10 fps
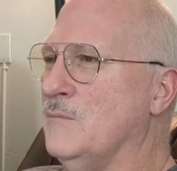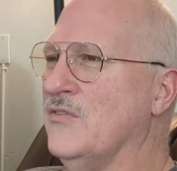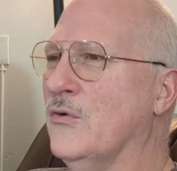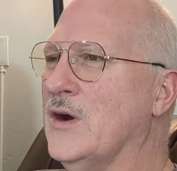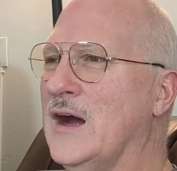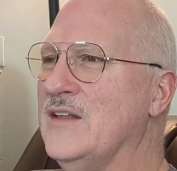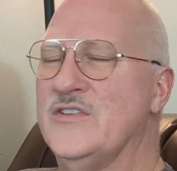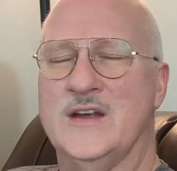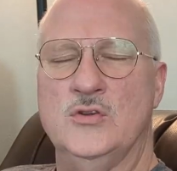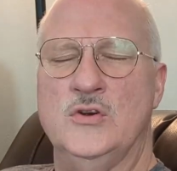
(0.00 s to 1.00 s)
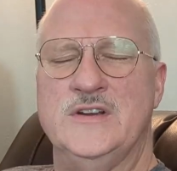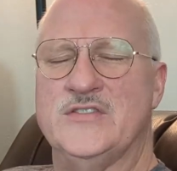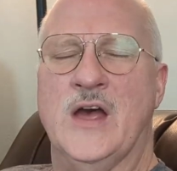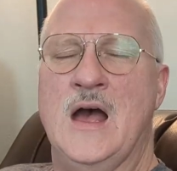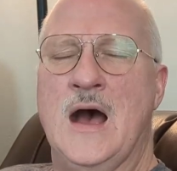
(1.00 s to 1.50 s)
before God, saying, Lord, I'm
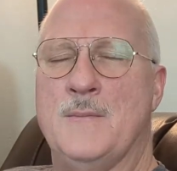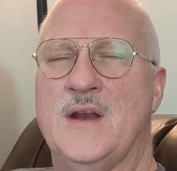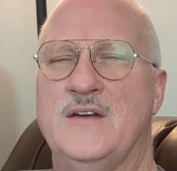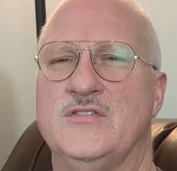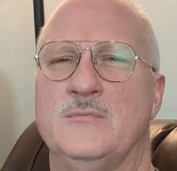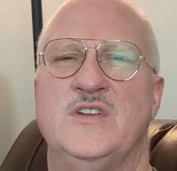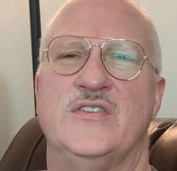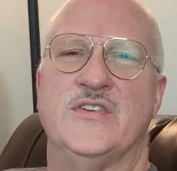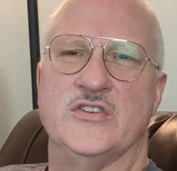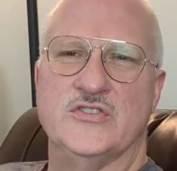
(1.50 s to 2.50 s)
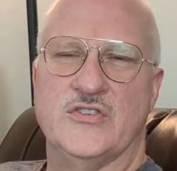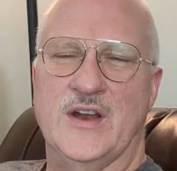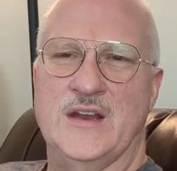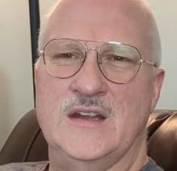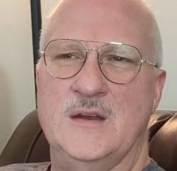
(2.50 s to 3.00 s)
going to have some decisions
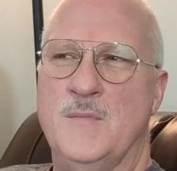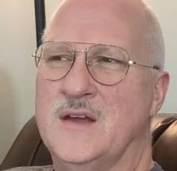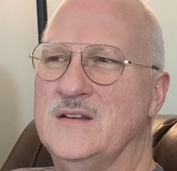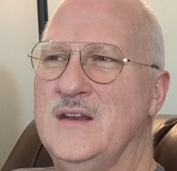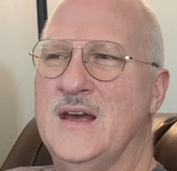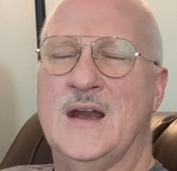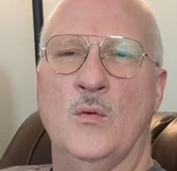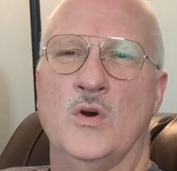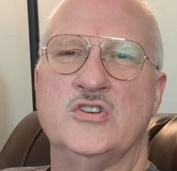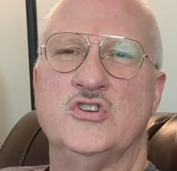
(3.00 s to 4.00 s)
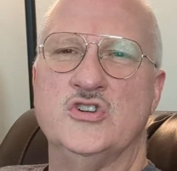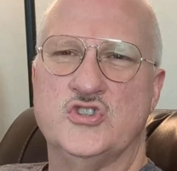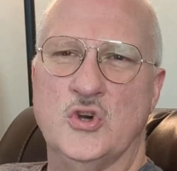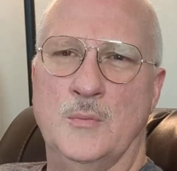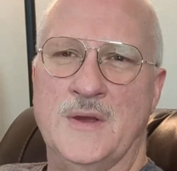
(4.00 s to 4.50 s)
that I need to make today, and I want you to
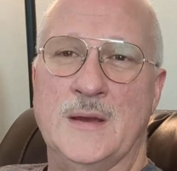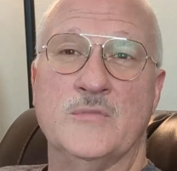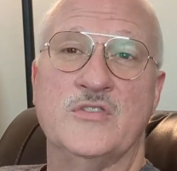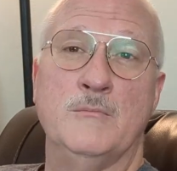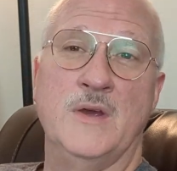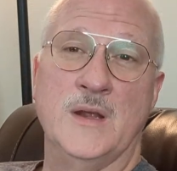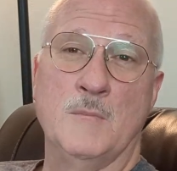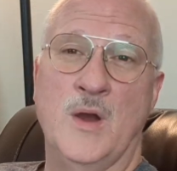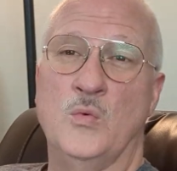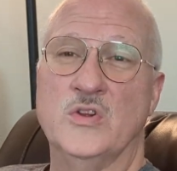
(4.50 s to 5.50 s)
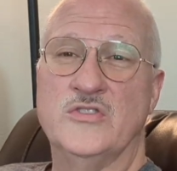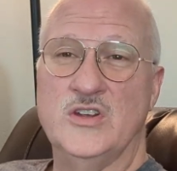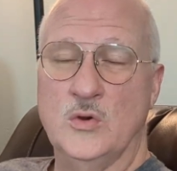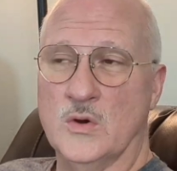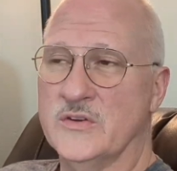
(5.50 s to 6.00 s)
show me. I'm submitting my will to
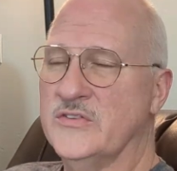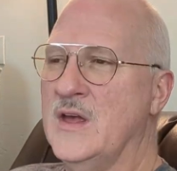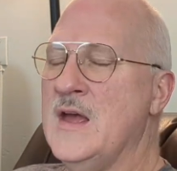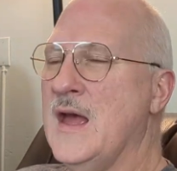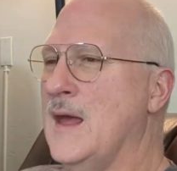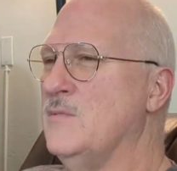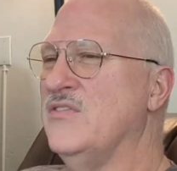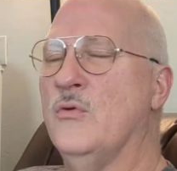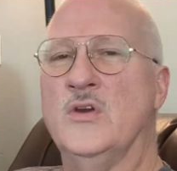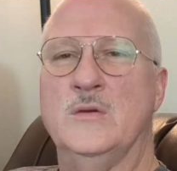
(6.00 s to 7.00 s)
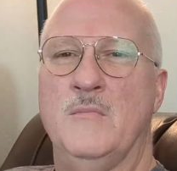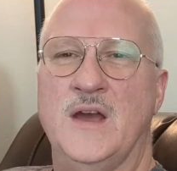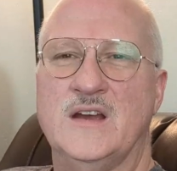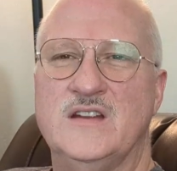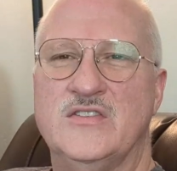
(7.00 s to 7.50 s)
yours. And before you
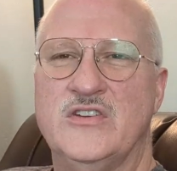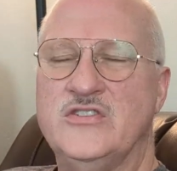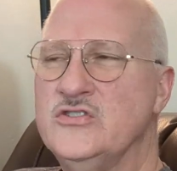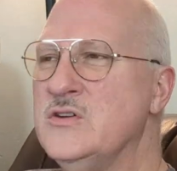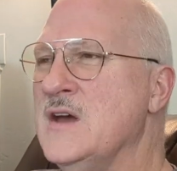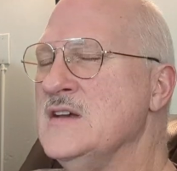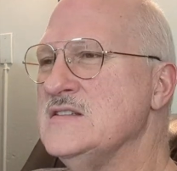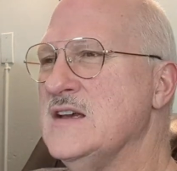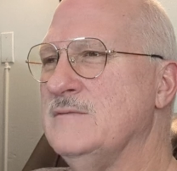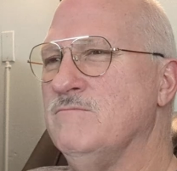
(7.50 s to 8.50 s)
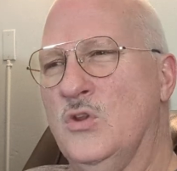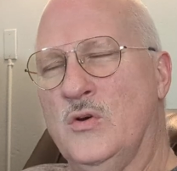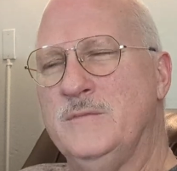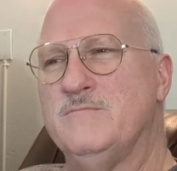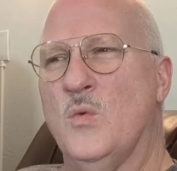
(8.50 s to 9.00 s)
make a decision, say,
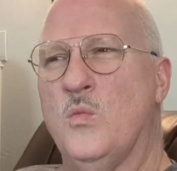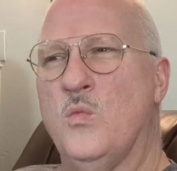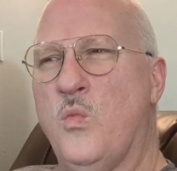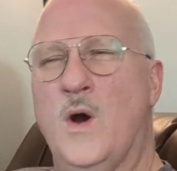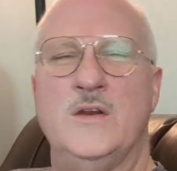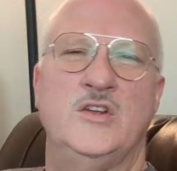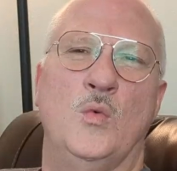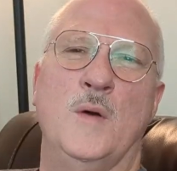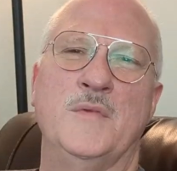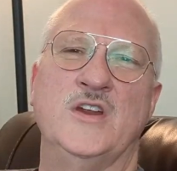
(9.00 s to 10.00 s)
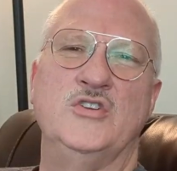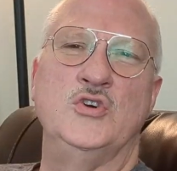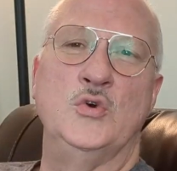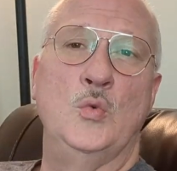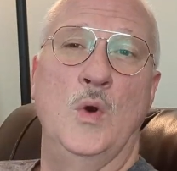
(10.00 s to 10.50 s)
Lord, what do you want me to
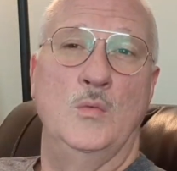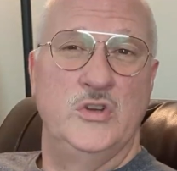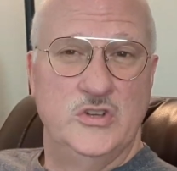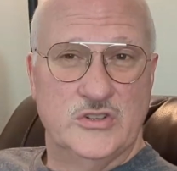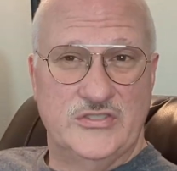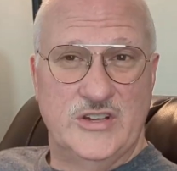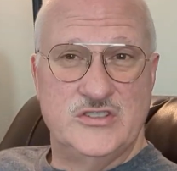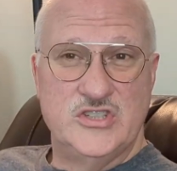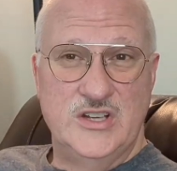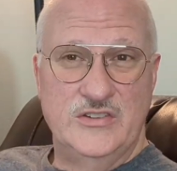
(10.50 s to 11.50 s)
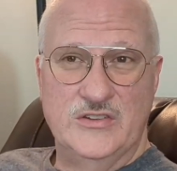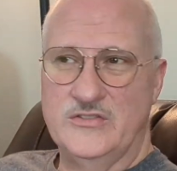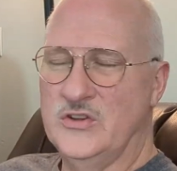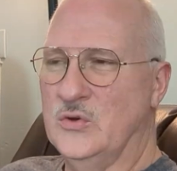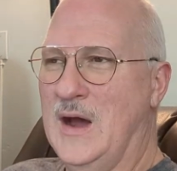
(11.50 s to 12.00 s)
do? What would your son
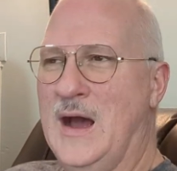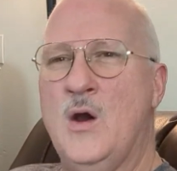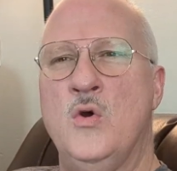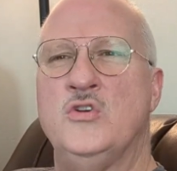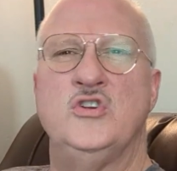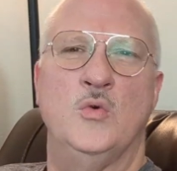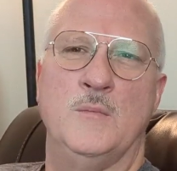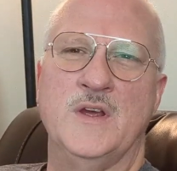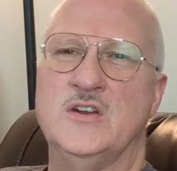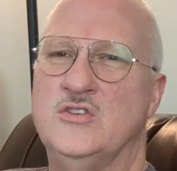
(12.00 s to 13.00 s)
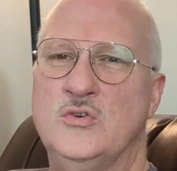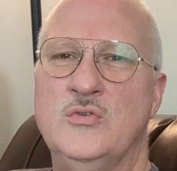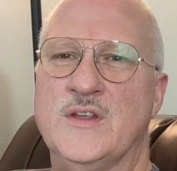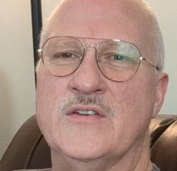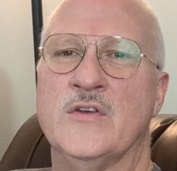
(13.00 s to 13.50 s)
Jesus do? How do you want me to
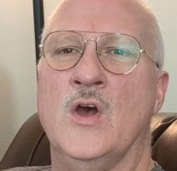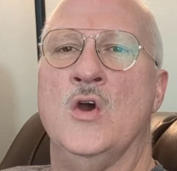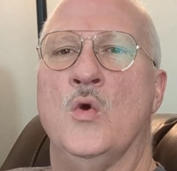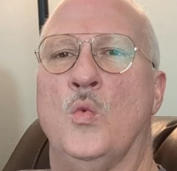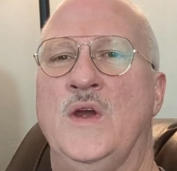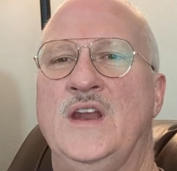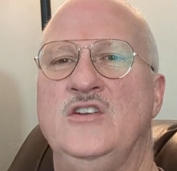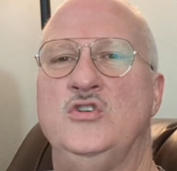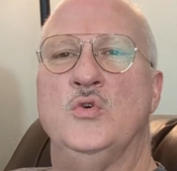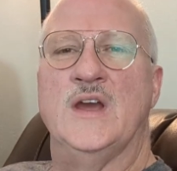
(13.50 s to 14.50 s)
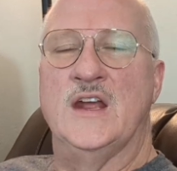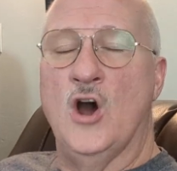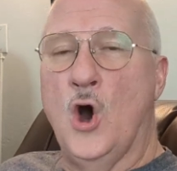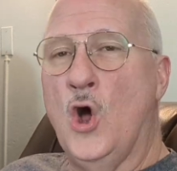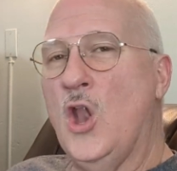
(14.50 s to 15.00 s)
do this? We need to,
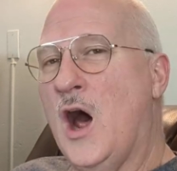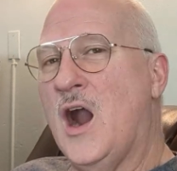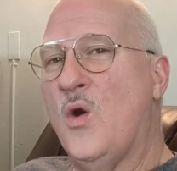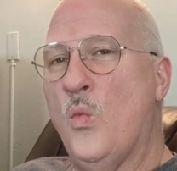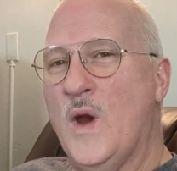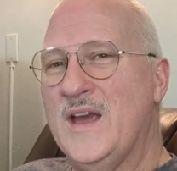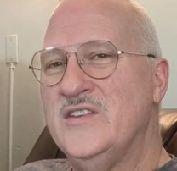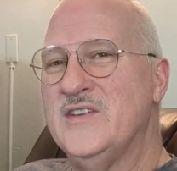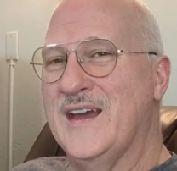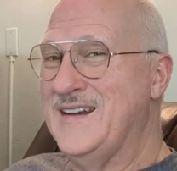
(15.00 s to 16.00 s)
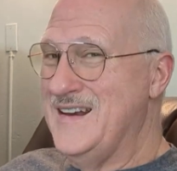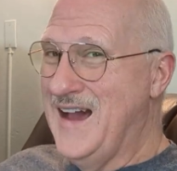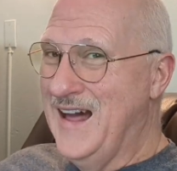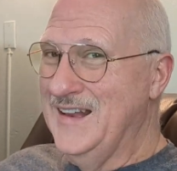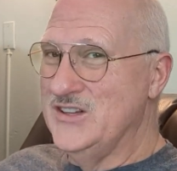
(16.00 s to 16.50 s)
in all our ways,
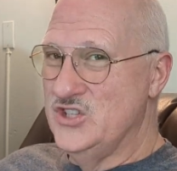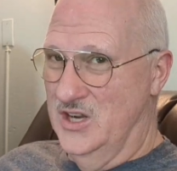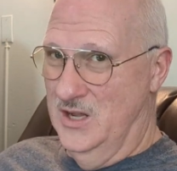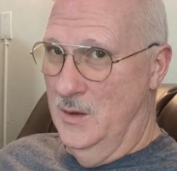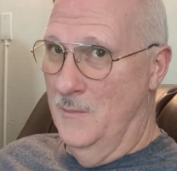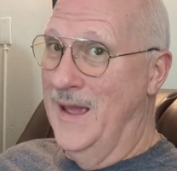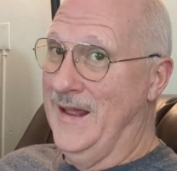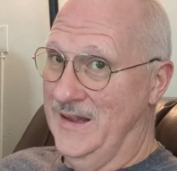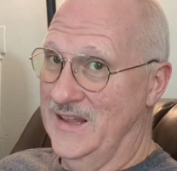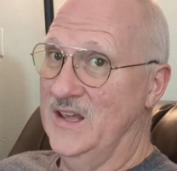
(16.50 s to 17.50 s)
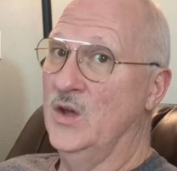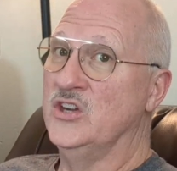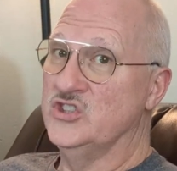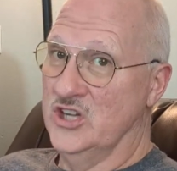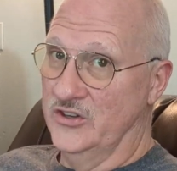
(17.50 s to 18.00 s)
acknowledge him, and he
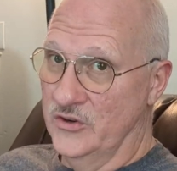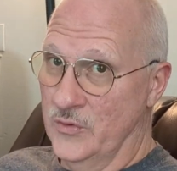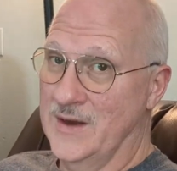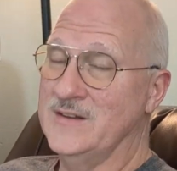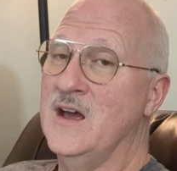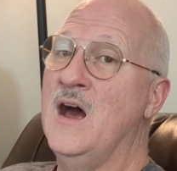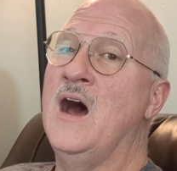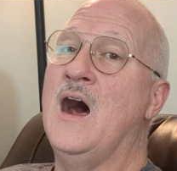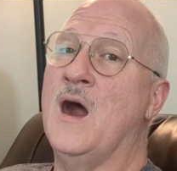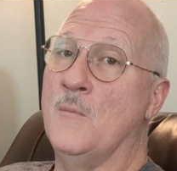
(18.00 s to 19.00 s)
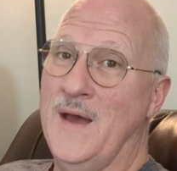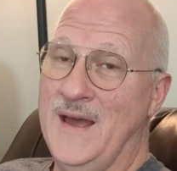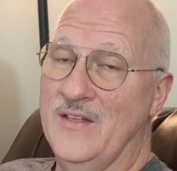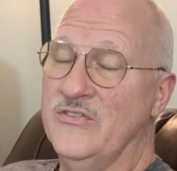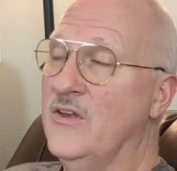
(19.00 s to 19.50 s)
shall direct our
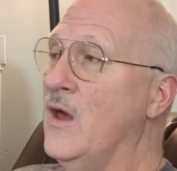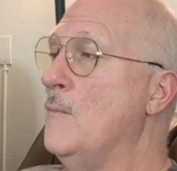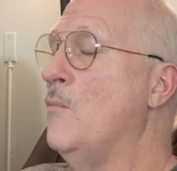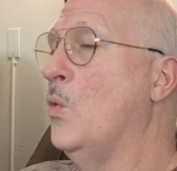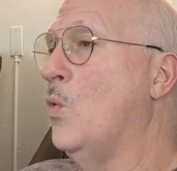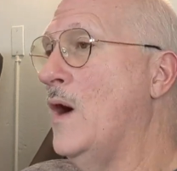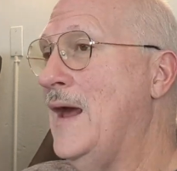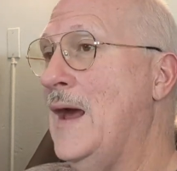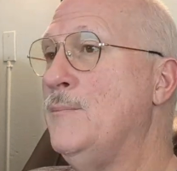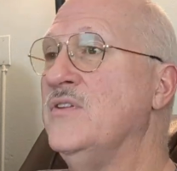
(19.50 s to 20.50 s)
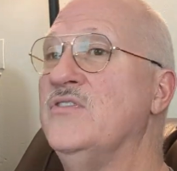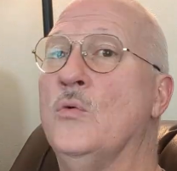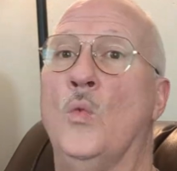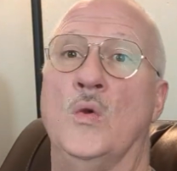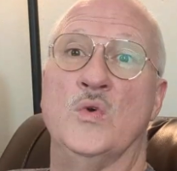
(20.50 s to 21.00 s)
paths. But what
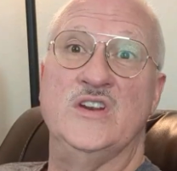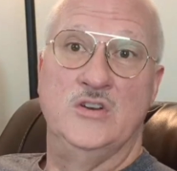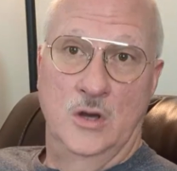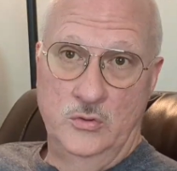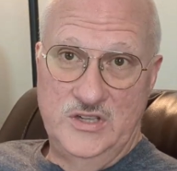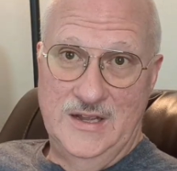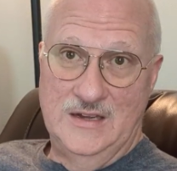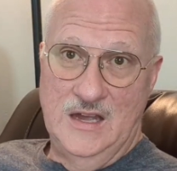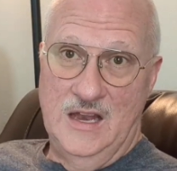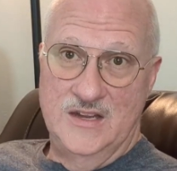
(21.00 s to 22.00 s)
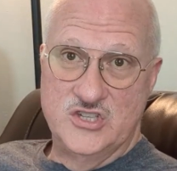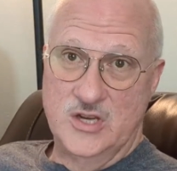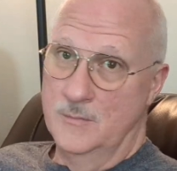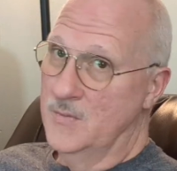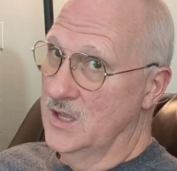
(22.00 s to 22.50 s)
happens when we don't acknowledge
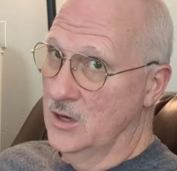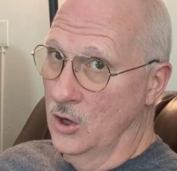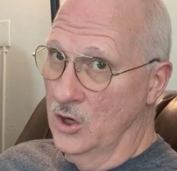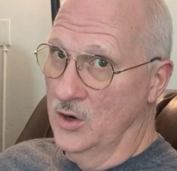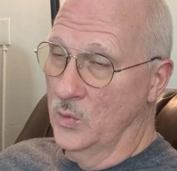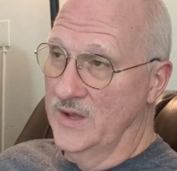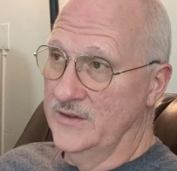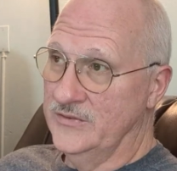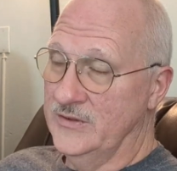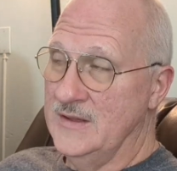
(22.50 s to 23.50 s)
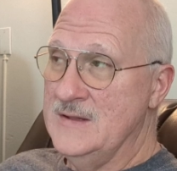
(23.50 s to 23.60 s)
him in all our ways?